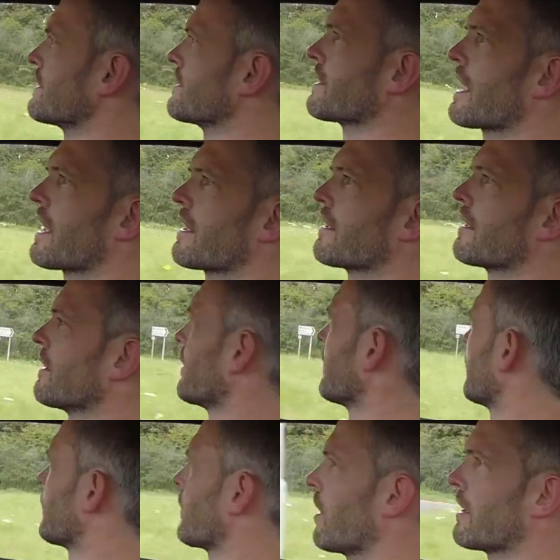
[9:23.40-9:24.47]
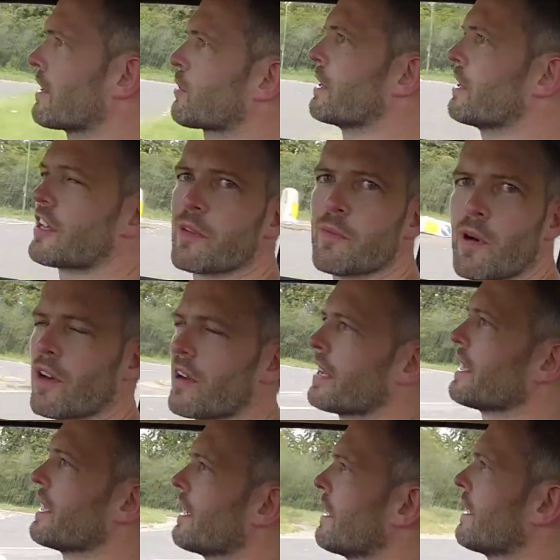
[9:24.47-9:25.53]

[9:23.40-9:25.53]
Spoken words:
is that I had a good look at my